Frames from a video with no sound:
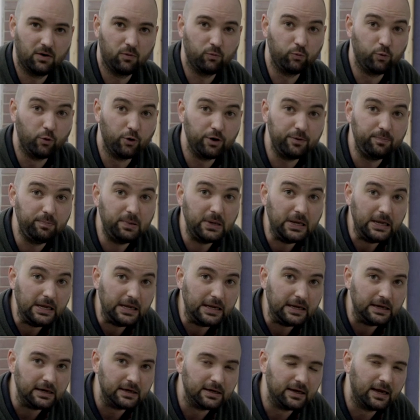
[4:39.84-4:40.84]
would
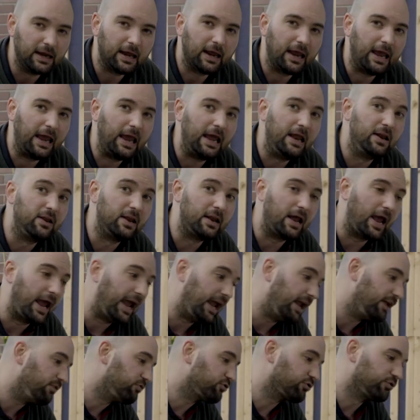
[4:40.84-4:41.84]
be in
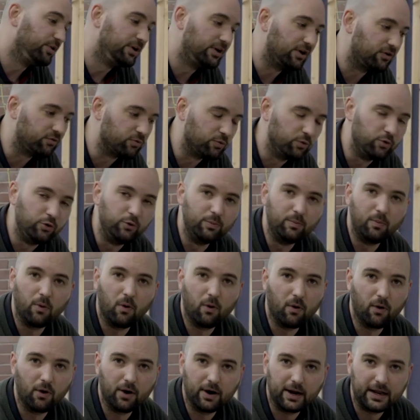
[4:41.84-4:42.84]
a treated room
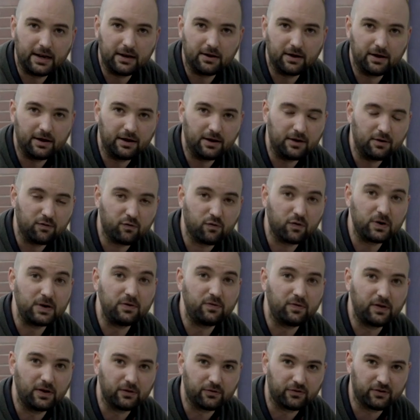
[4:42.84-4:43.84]
or in a free
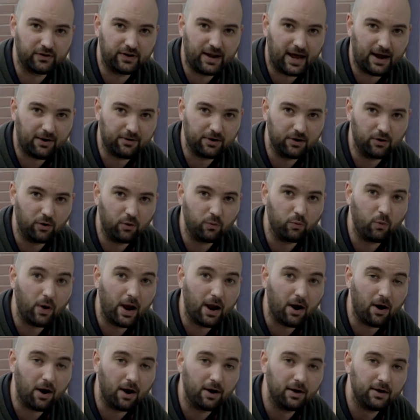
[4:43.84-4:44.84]
field scenario
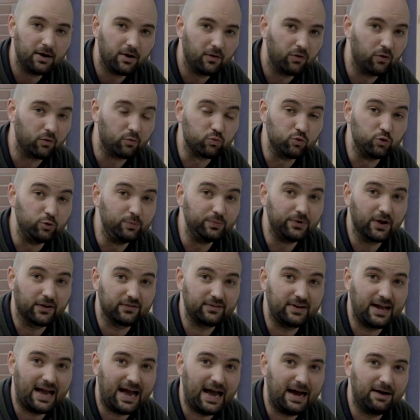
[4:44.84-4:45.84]
where the room
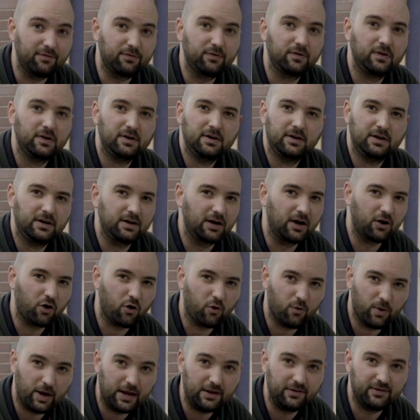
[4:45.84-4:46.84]
doesn't have a
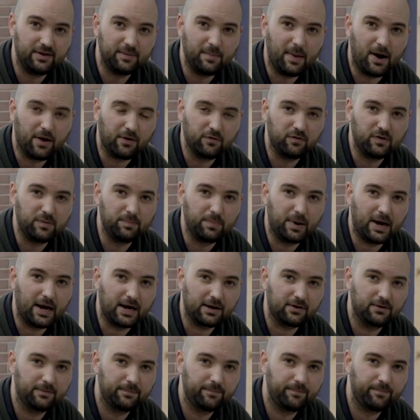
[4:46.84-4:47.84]
crazy amount of
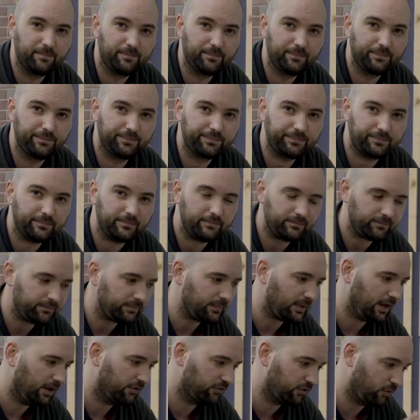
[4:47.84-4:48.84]
impact.
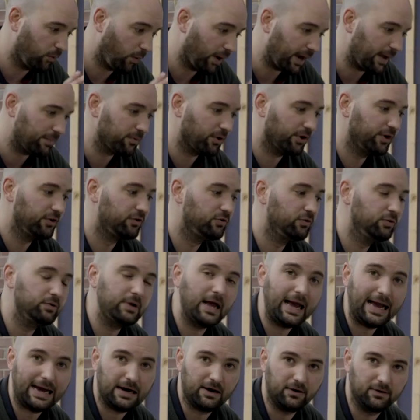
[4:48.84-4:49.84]
So what I'm going to do
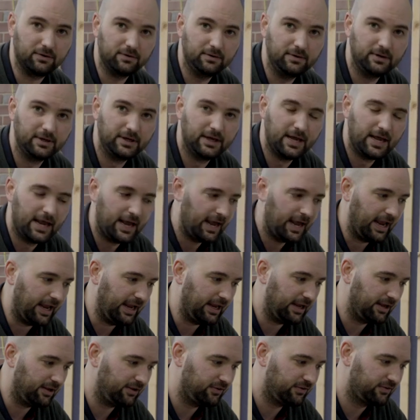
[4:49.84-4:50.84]
now
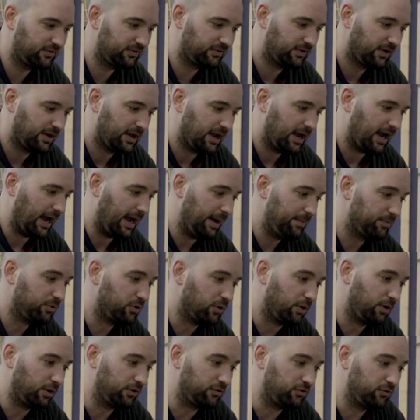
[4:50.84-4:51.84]
is I'm
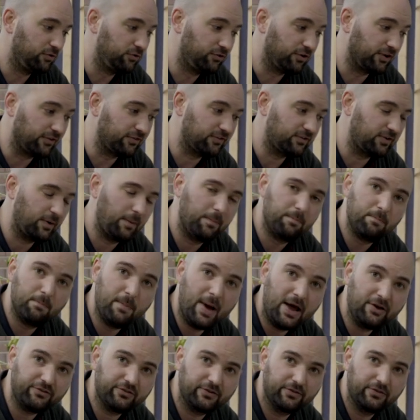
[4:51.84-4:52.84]
going to just
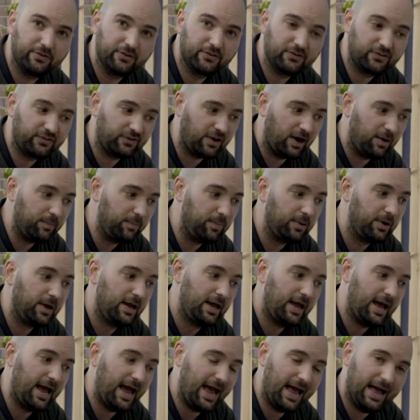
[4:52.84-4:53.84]
measure the sub
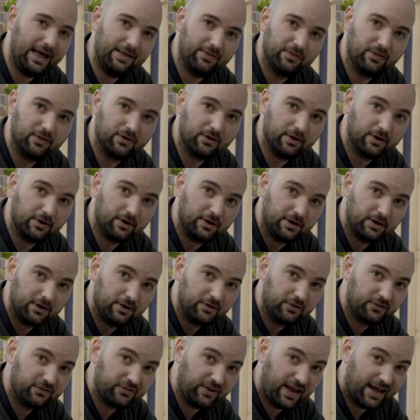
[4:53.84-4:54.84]
and the
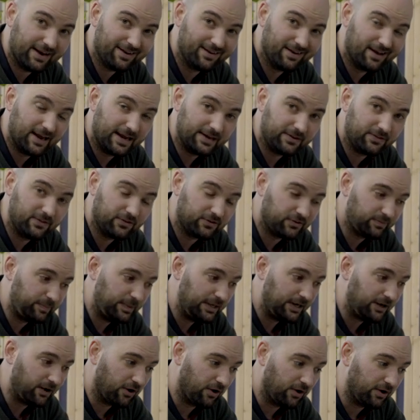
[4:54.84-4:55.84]
satellite, the
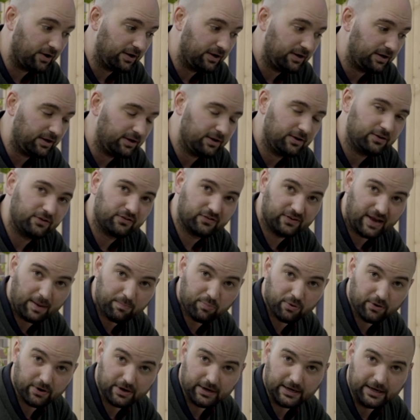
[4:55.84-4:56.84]
speaker,
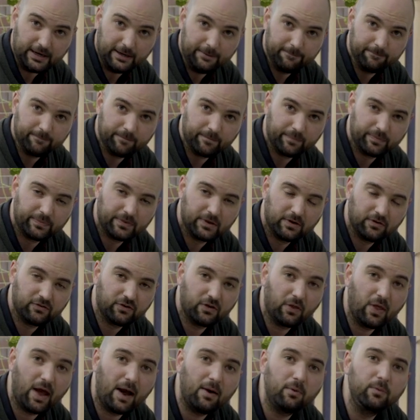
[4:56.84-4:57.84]
separately
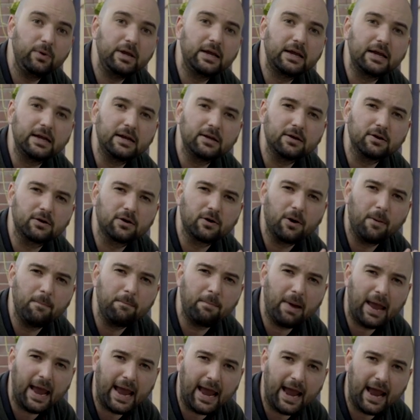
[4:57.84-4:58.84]
so that we can
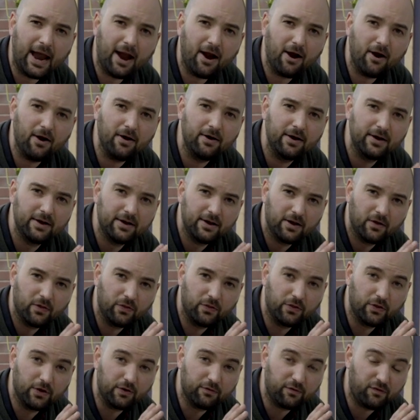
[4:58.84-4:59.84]
compare
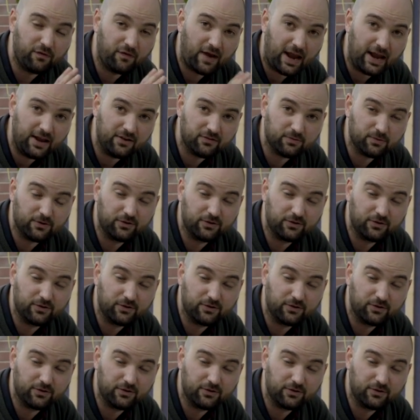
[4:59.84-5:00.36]
the phase